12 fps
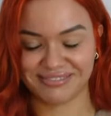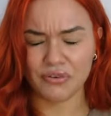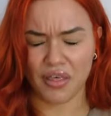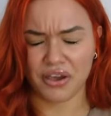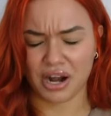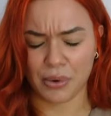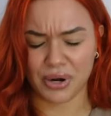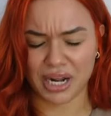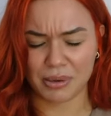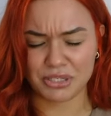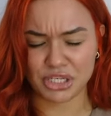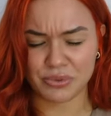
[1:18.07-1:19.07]
Father God, I want
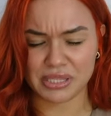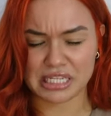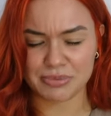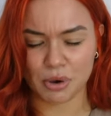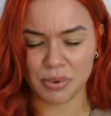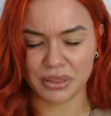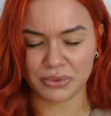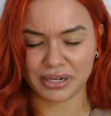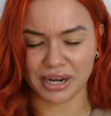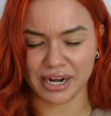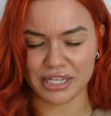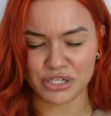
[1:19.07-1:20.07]
to come to you in this moment, Lord
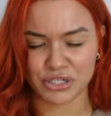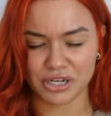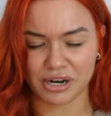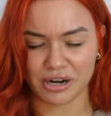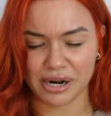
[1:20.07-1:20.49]
God, as your daughter.